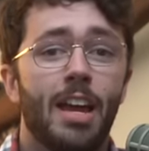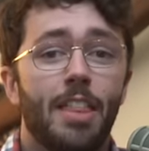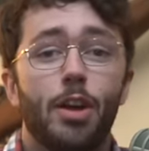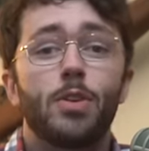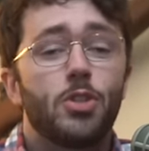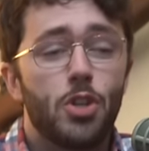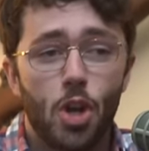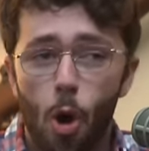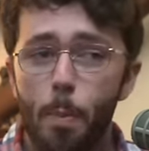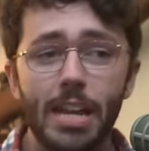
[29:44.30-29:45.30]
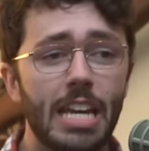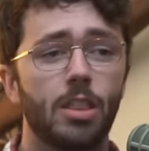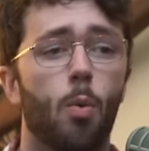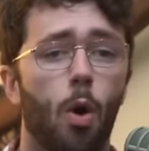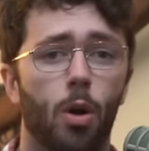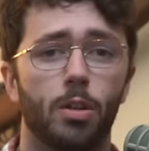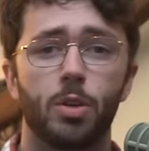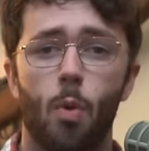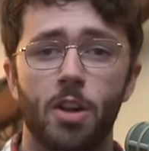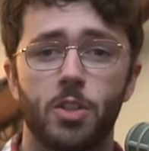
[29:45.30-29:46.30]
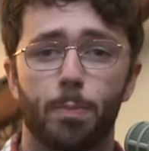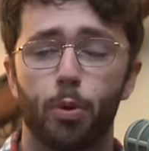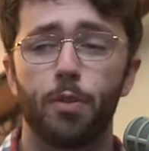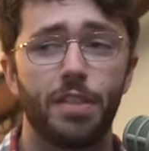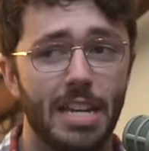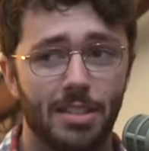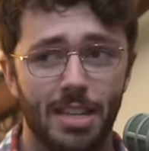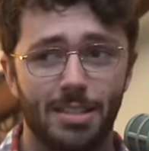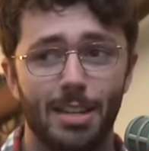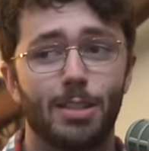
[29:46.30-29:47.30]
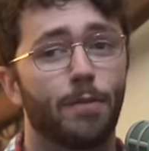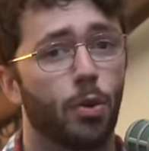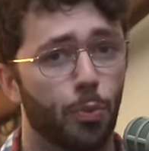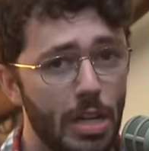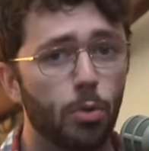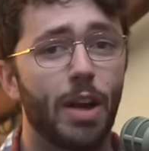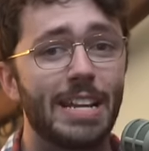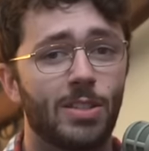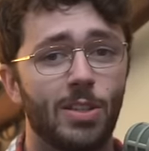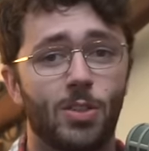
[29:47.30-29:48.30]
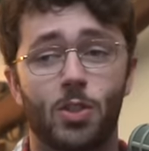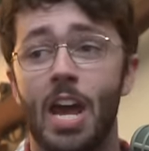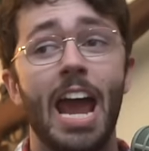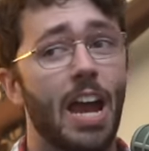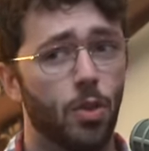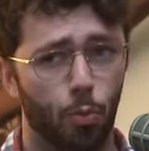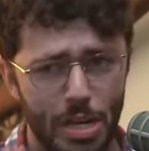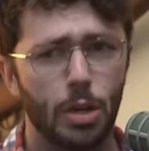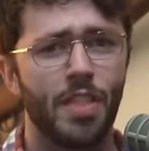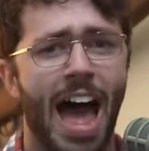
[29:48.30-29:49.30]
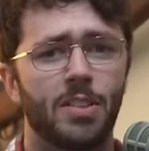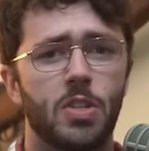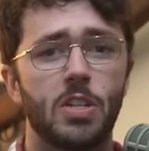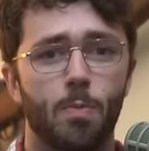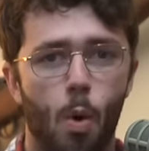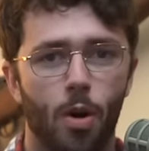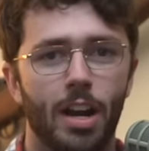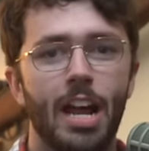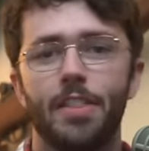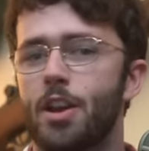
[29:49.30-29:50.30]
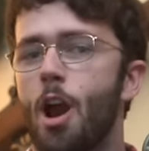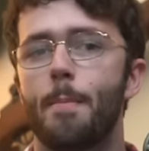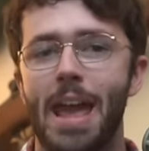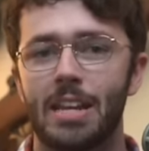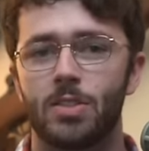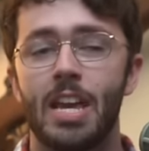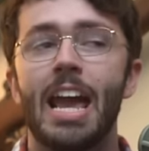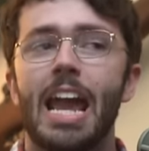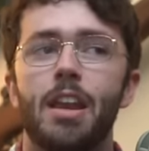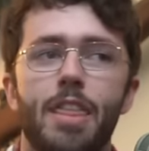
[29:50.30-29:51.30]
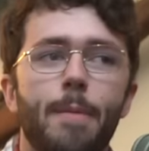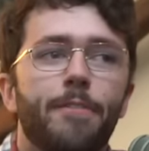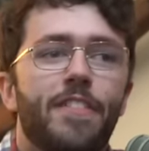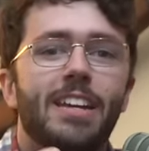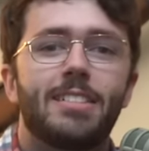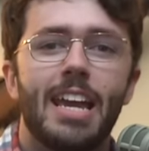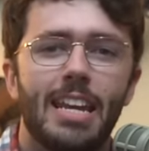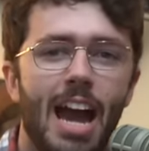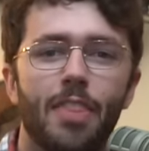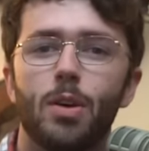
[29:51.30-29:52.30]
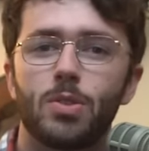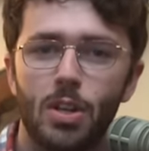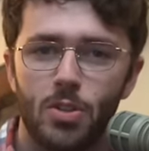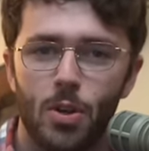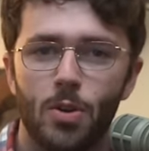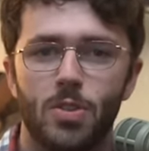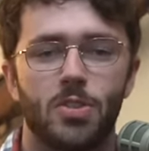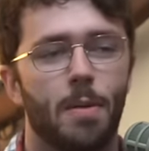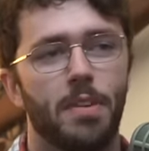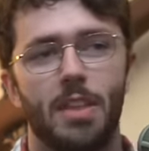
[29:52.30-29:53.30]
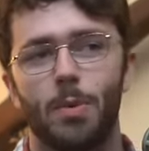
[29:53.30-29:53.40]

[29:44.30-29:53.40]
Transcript: there is nobody in the world who wants to prove the existence of the real racists and the real Nazis more than our base. And them fixating on those concerns is something that